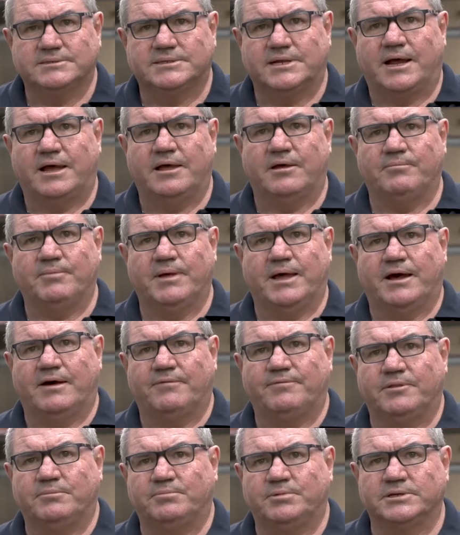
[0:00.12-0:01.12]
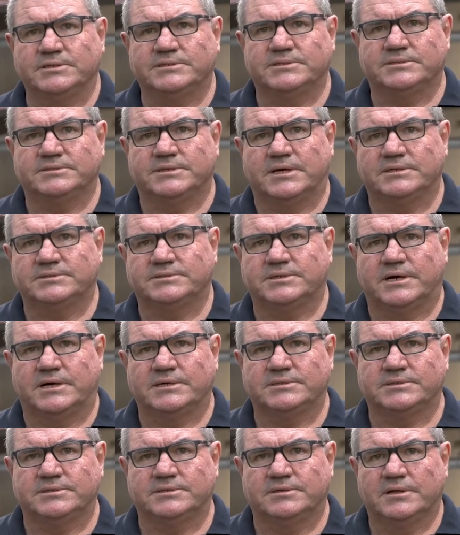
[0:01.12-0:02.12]
Today, on behalf of the Police
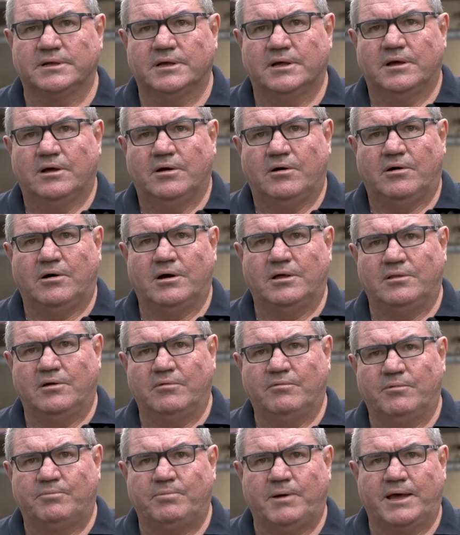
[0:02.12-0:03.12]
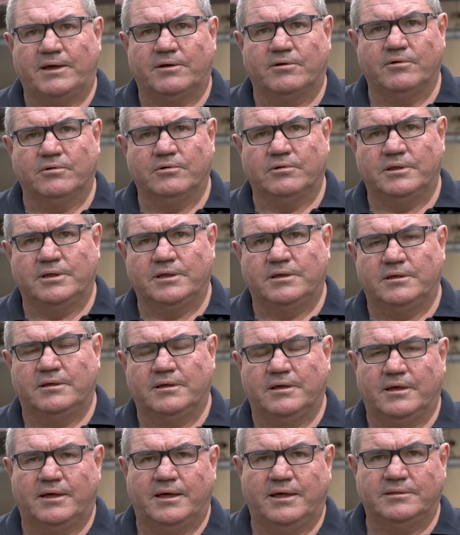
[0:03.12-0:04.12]
Association, I, along with Pat Gooley
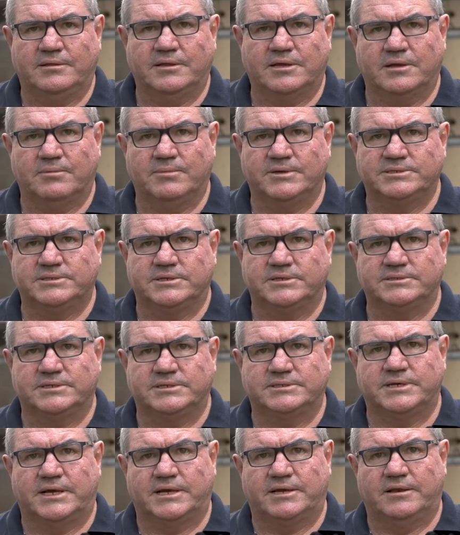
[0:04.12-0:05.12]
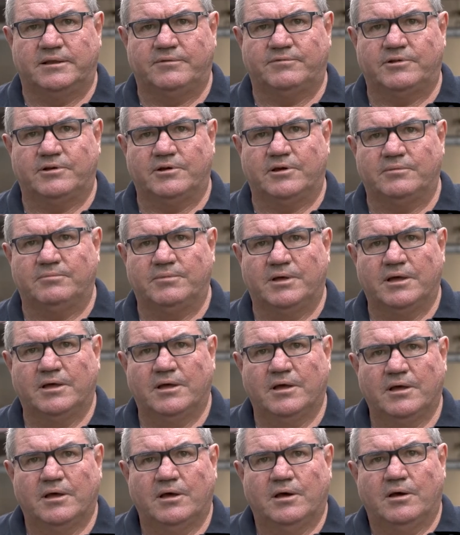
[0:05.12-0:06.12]
and the Commissioner's executive team,
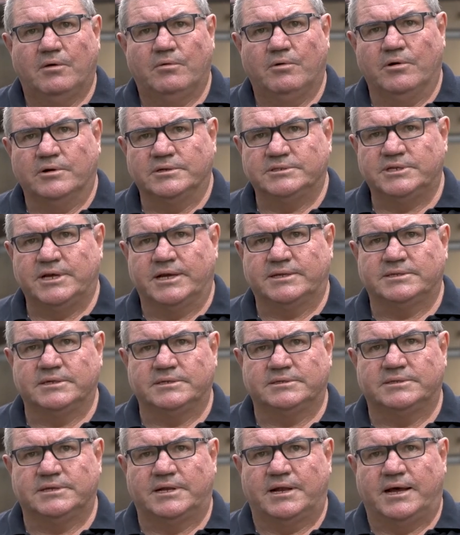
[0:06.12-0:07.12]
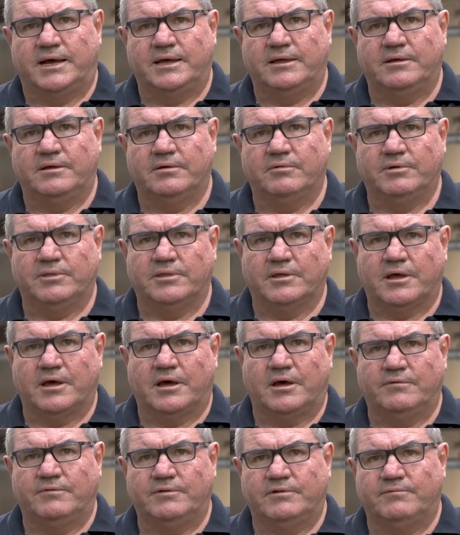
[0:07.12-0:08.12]
were injected today with the
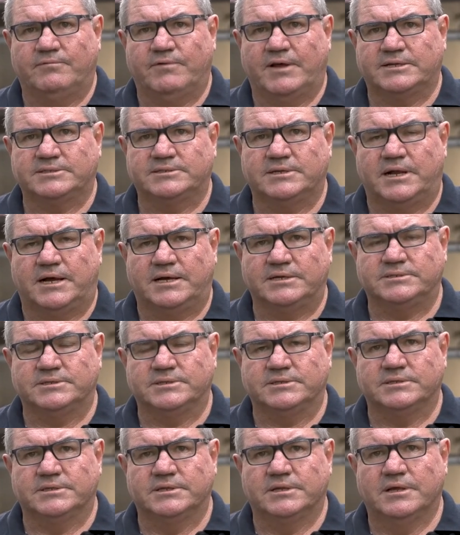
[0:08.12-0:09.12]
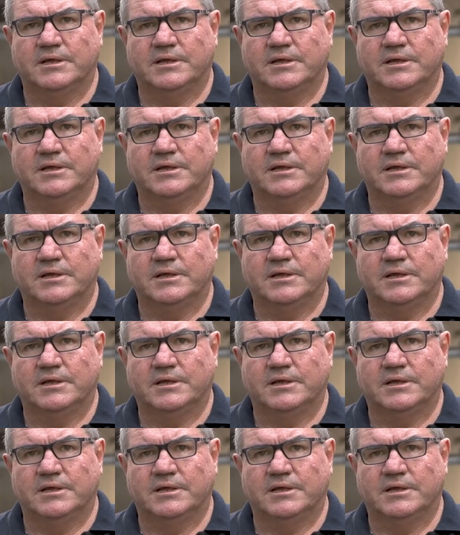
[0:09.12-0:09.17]
COVID vaccination.